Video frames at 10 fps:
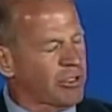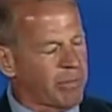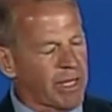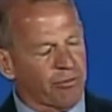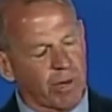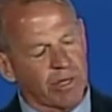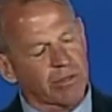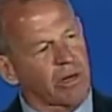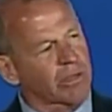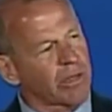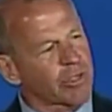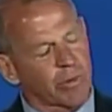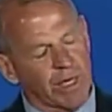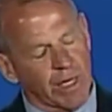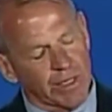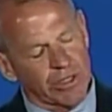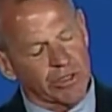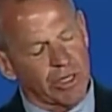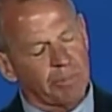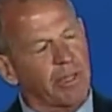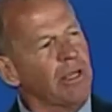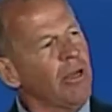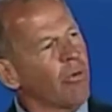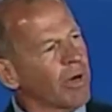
to be a threat to our country and they simply